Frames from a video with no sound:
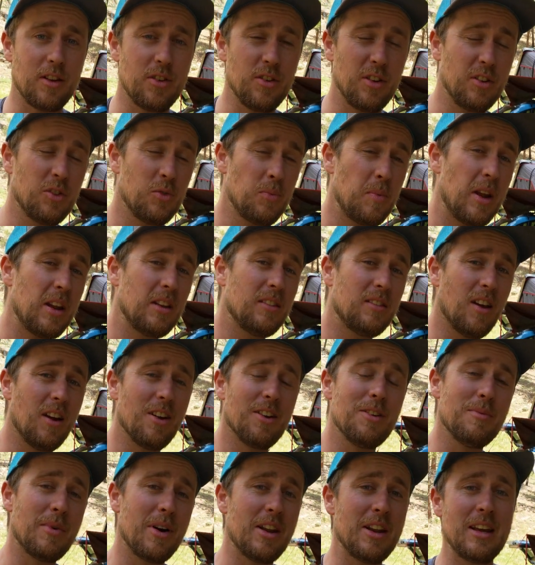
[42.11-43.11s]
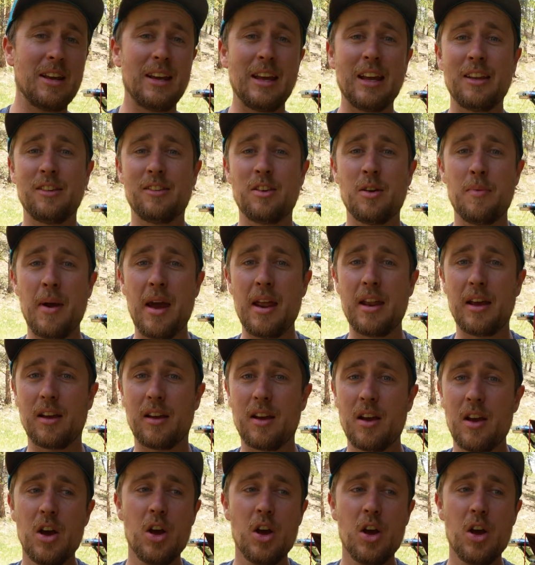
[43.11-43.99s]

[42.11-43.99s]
You can spend a ton of money and get a Dometic,